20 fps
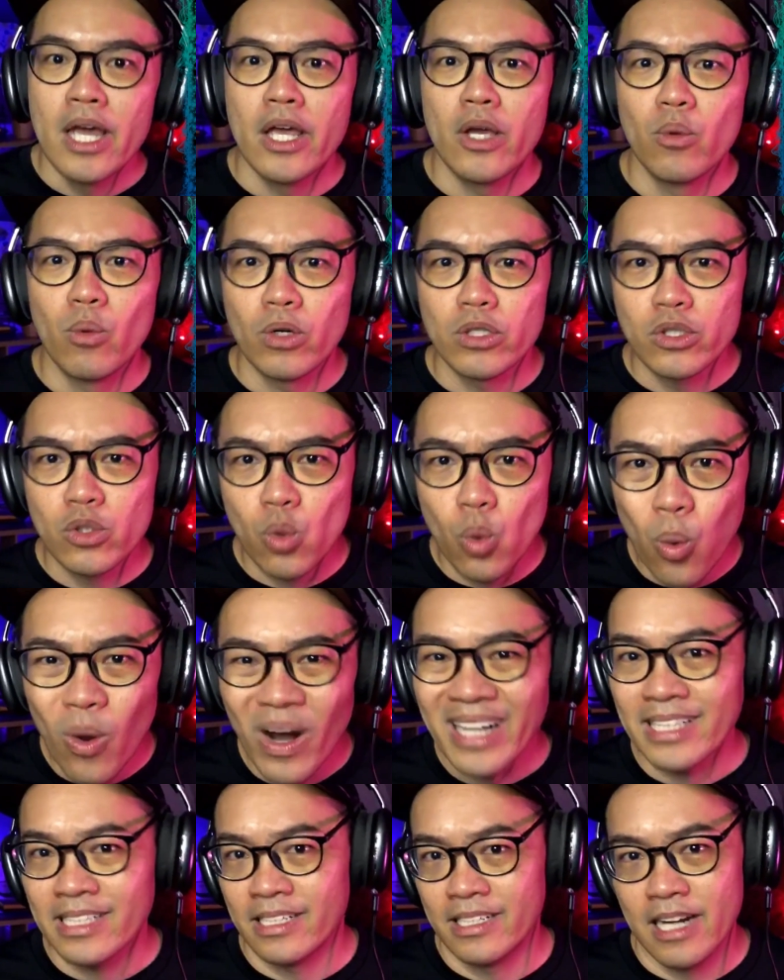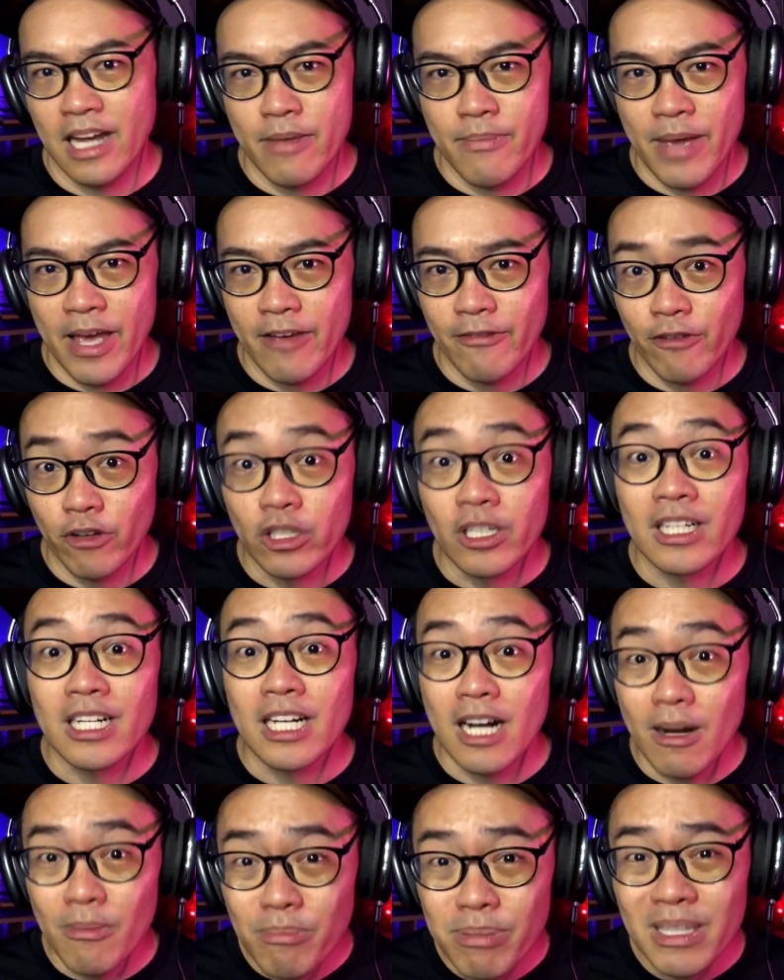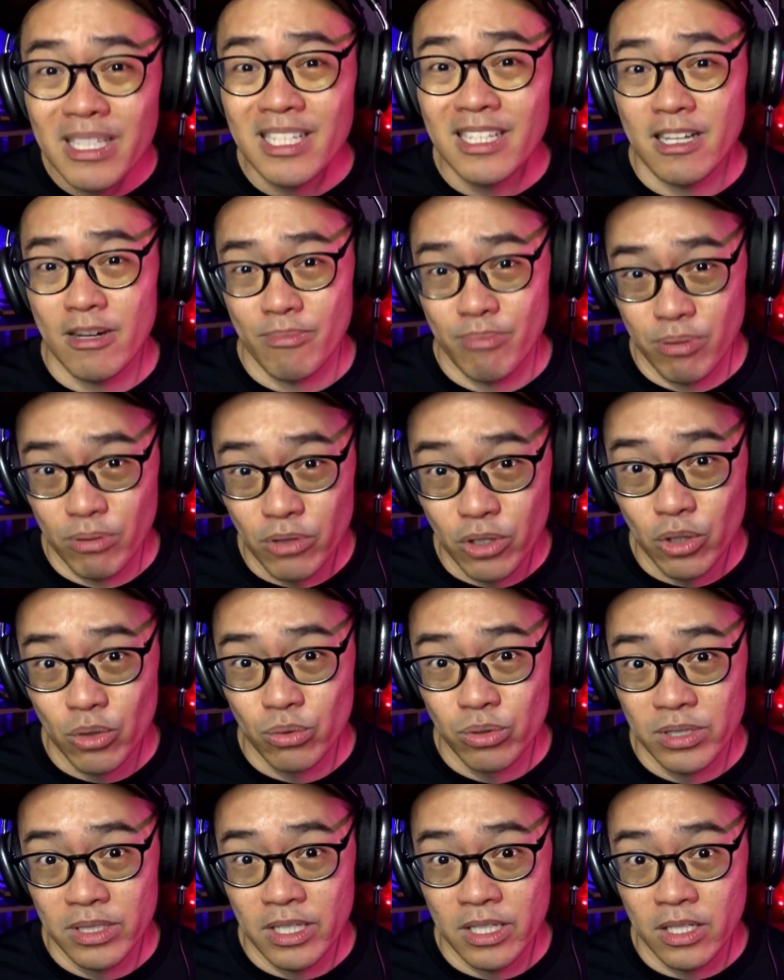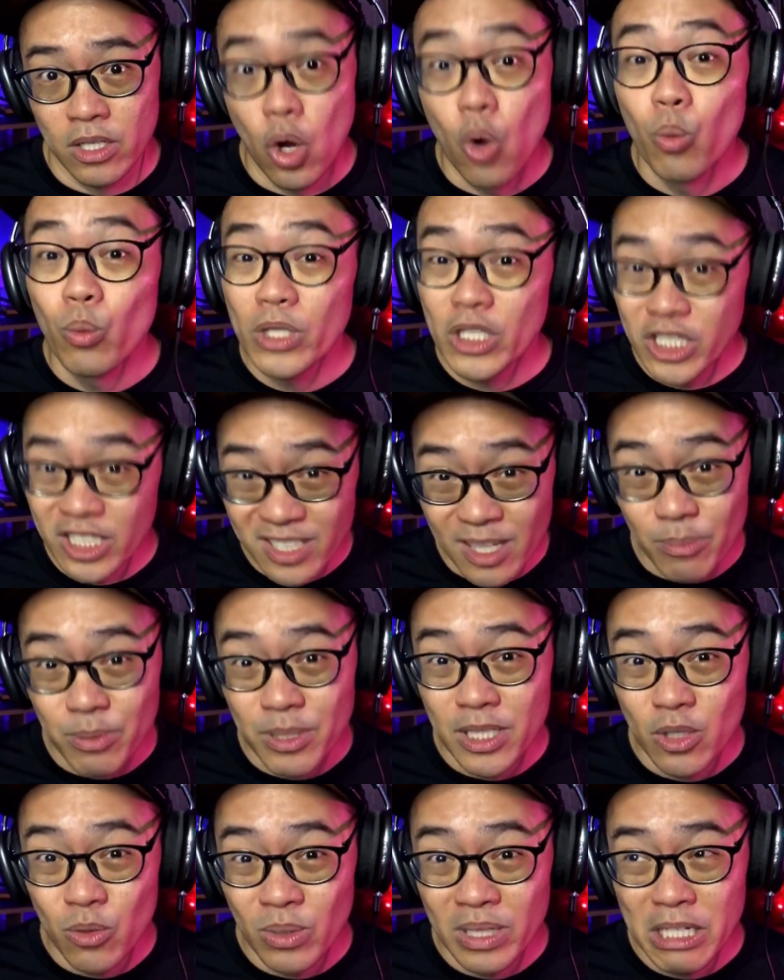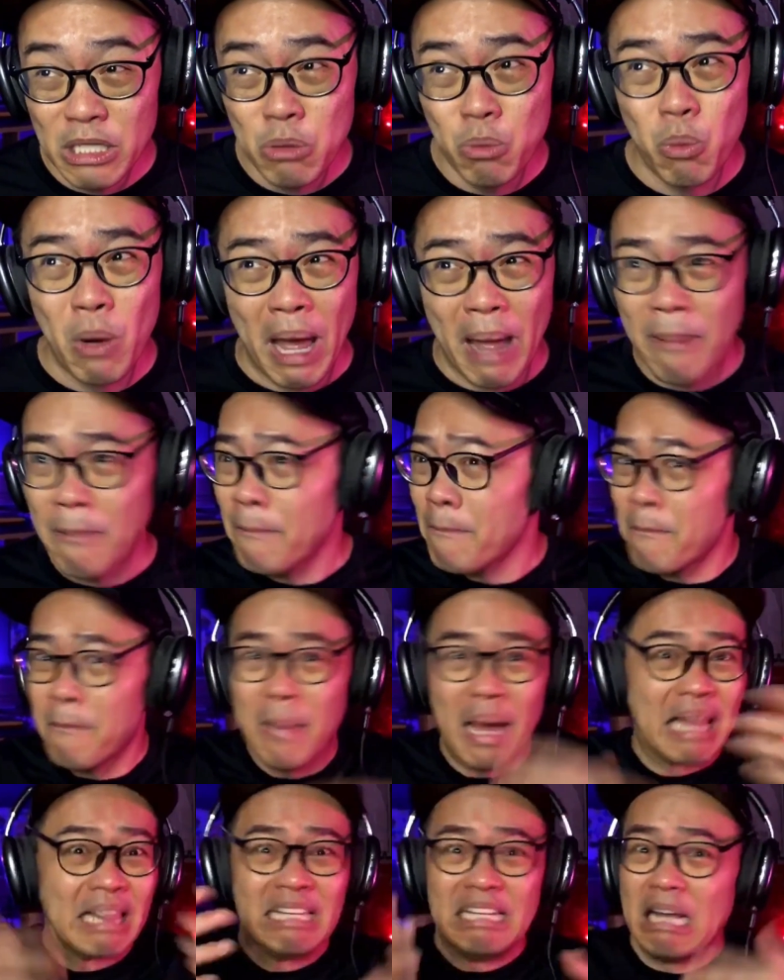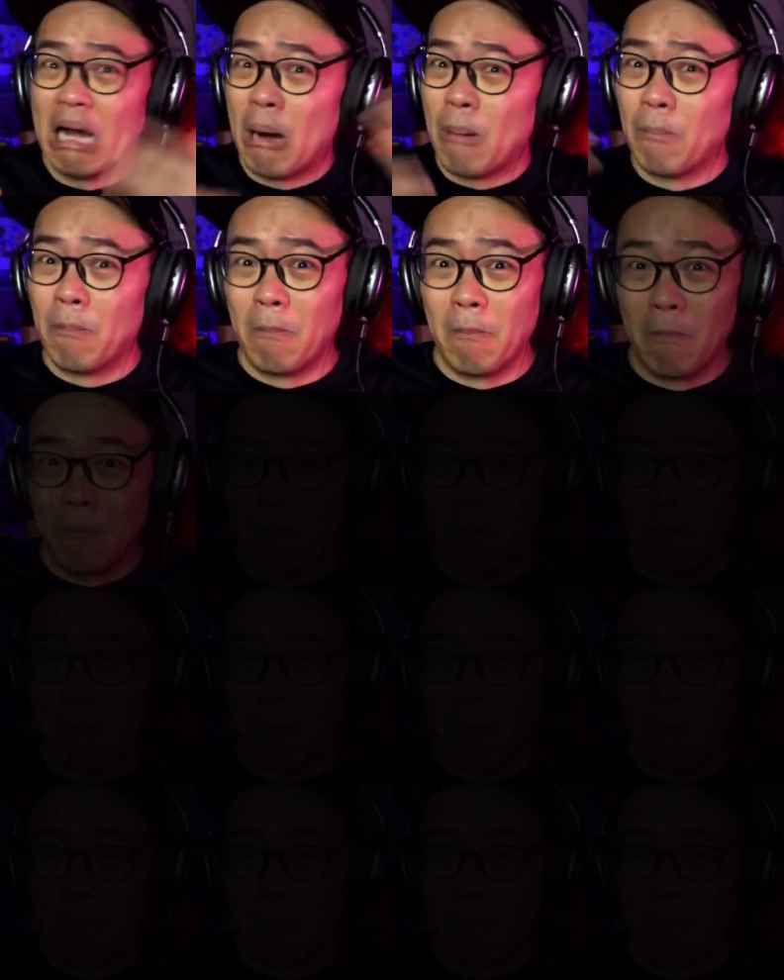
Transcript: It was quite a nightmare for the company that produced it, which subsequently went belly up.